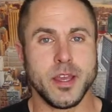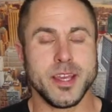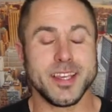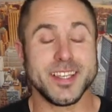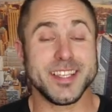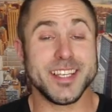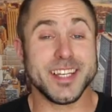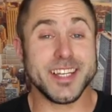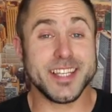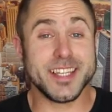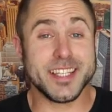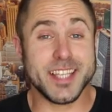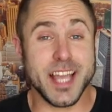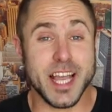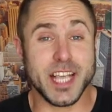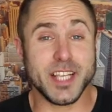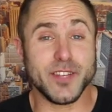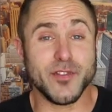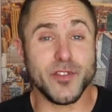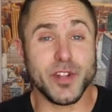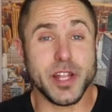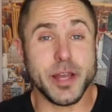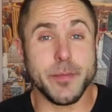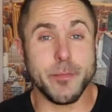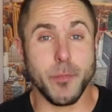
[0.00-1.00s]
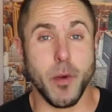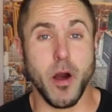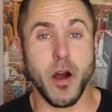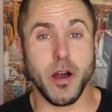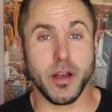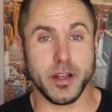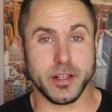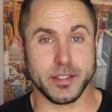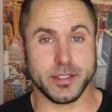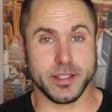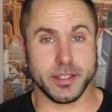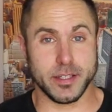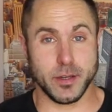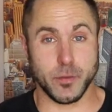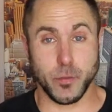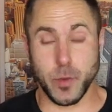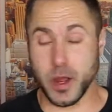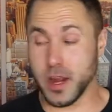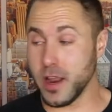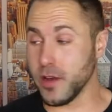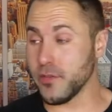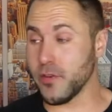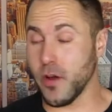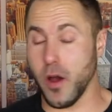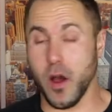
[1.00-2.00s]
Successful in marketing. And
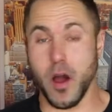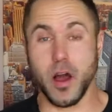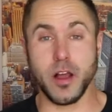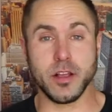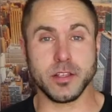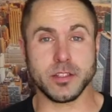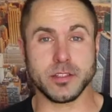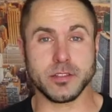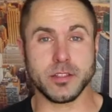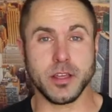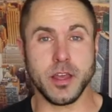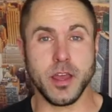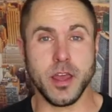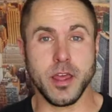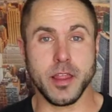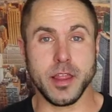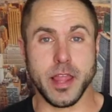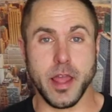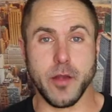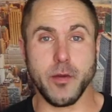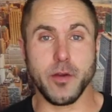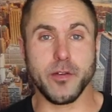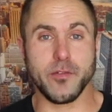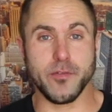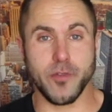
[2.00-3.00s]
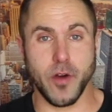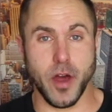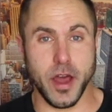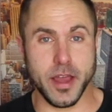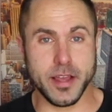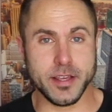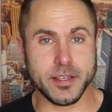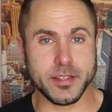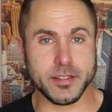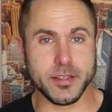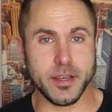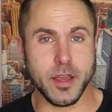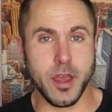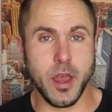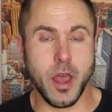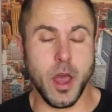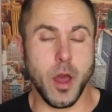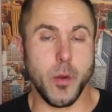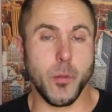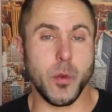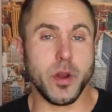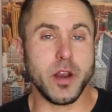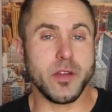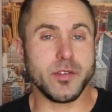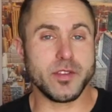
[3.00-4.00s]
when I've asked their advice,
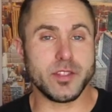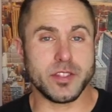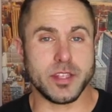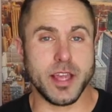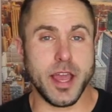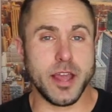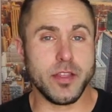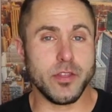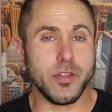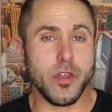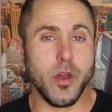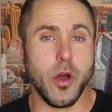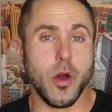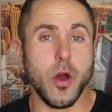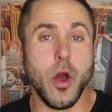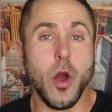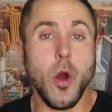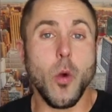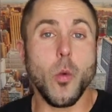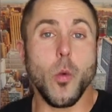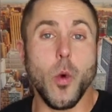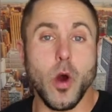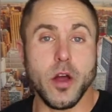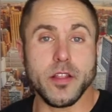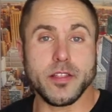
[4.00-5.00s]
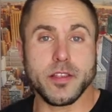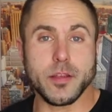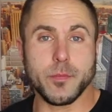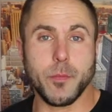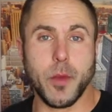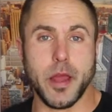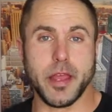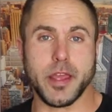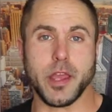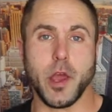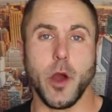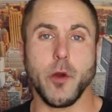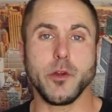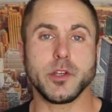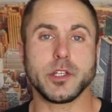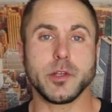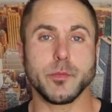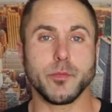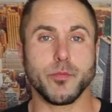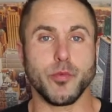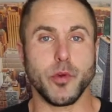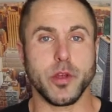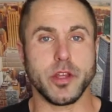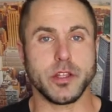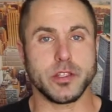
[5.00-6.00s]
and when I've said, "Look, what did my coaching
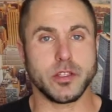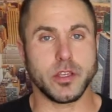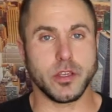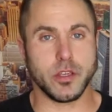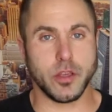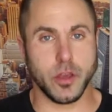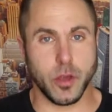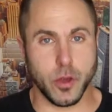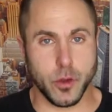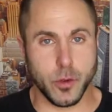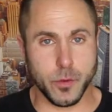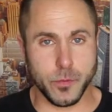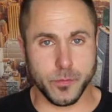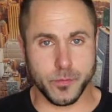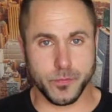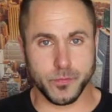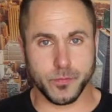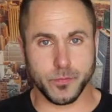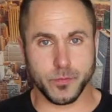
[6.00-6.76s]
bring to you?"